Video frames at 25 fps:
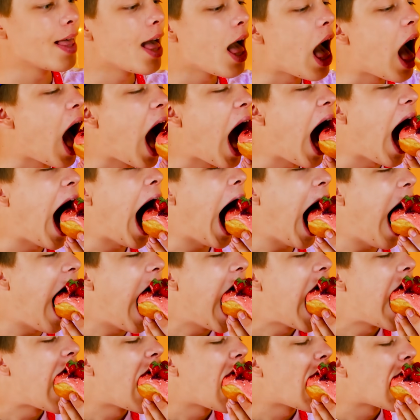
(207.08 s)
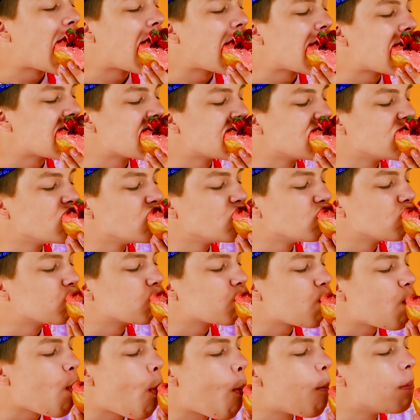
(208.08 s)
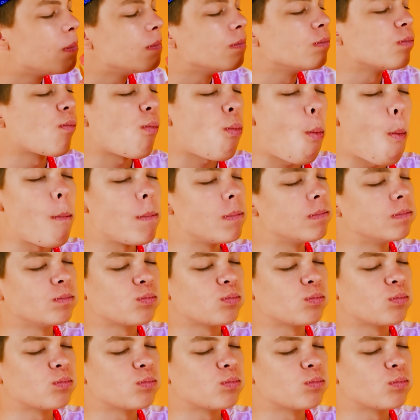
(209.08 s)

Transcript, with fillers: Meanwhile, it's all unicorns and rainbows here!